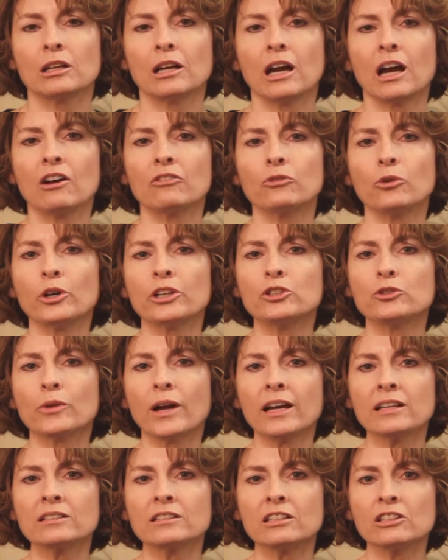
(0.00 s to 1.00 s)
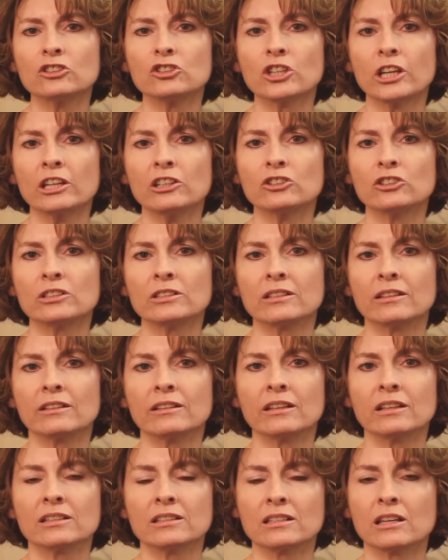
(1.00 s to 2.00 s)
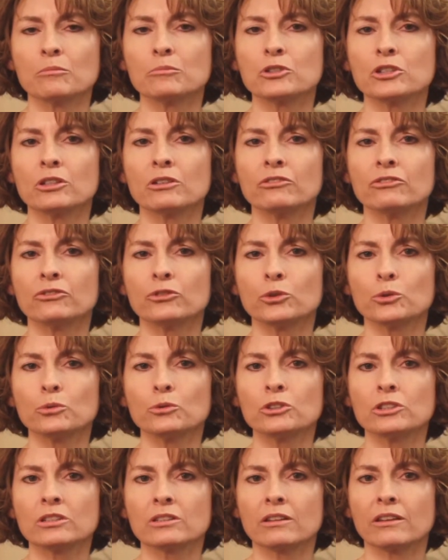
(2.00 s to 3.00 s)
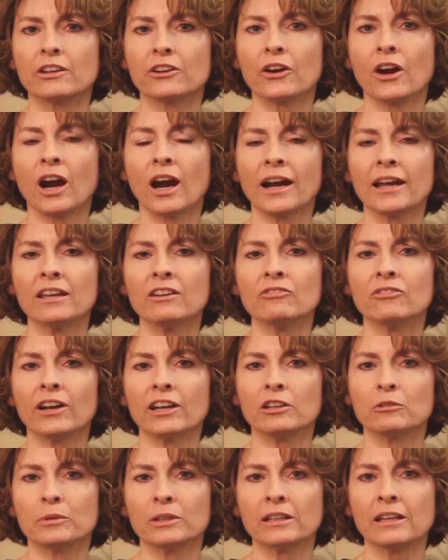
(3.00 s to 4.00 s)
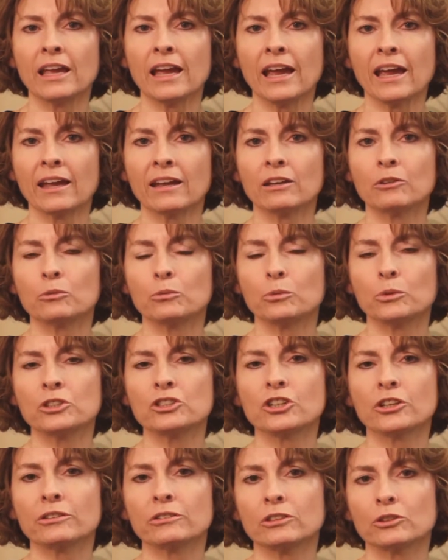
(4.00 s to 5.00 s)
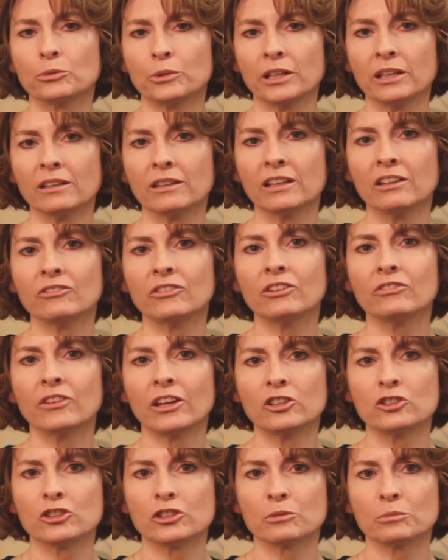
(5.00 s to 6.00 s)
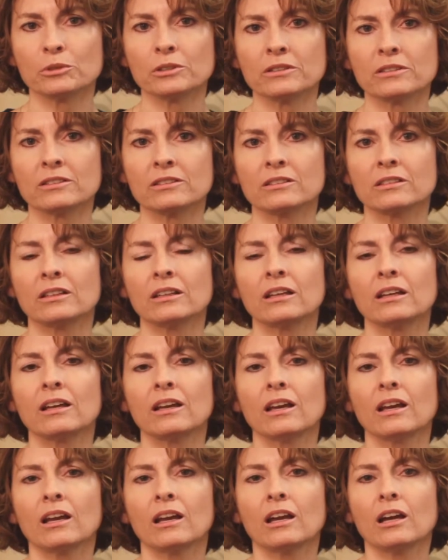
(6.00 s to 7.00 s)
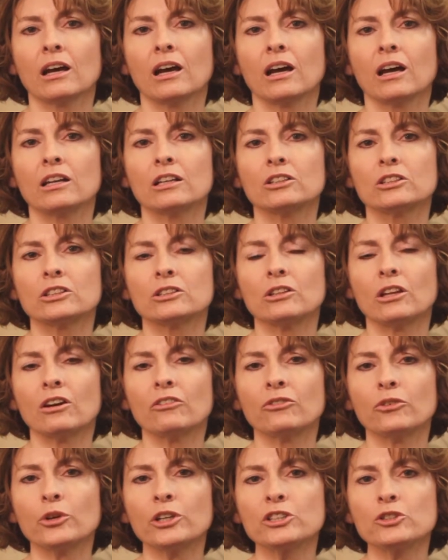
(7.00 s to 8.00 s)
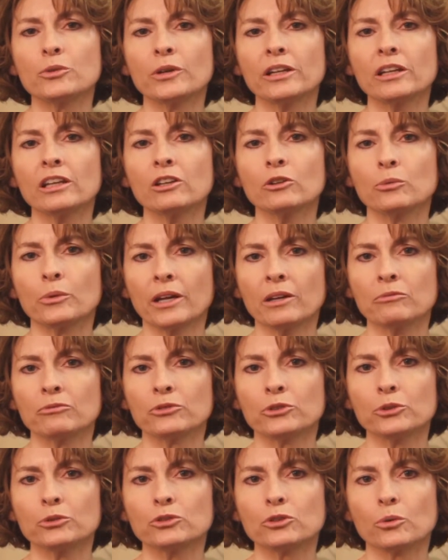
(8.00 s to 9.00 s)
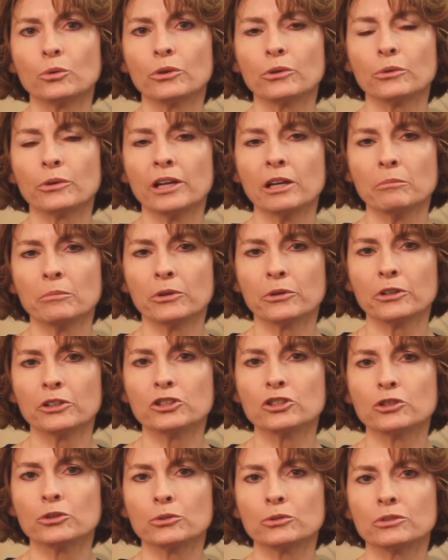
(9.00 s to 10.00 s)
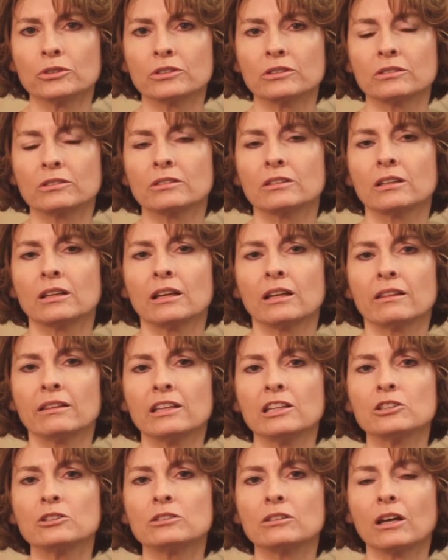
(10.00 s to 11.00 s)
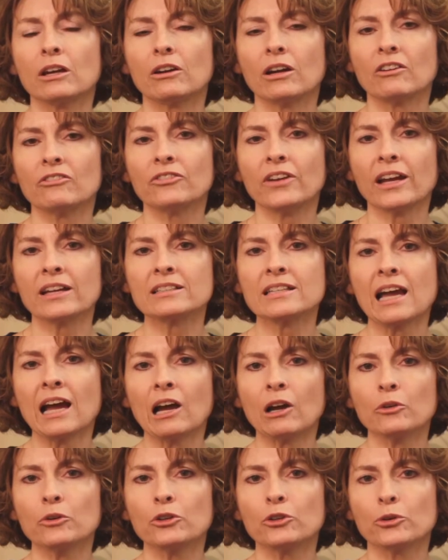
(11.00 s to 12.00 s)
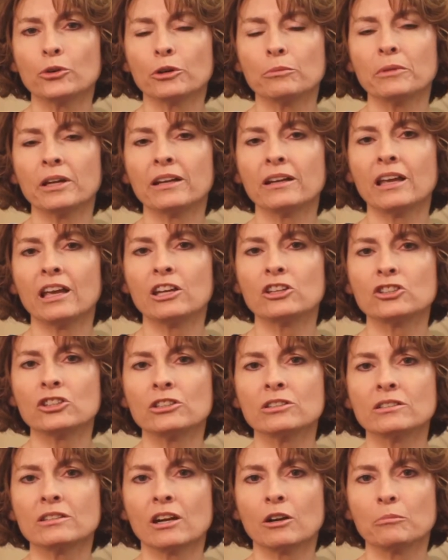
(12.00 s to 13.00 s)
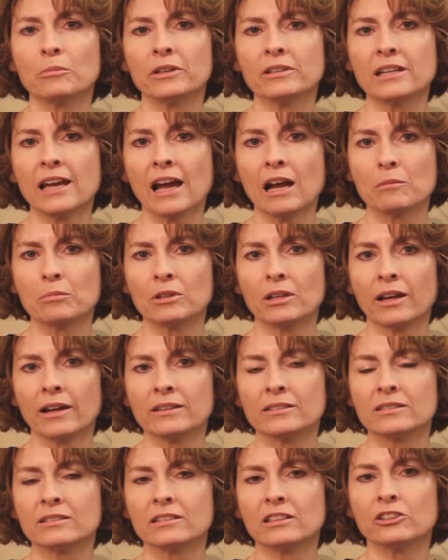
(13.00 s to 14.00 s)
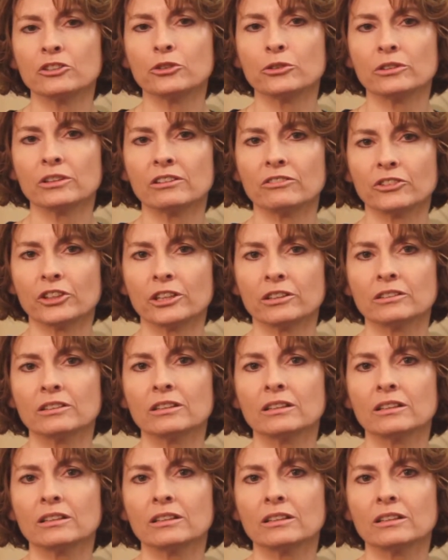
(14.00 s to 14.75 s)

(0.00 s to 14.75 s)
Avoid drastic changes in the consumption of foods that are high in vitamin K, which are green leafy vegetables. Avoid drinking grapefruit or cranberry juice. These affect how your medications are metabolized in your liver.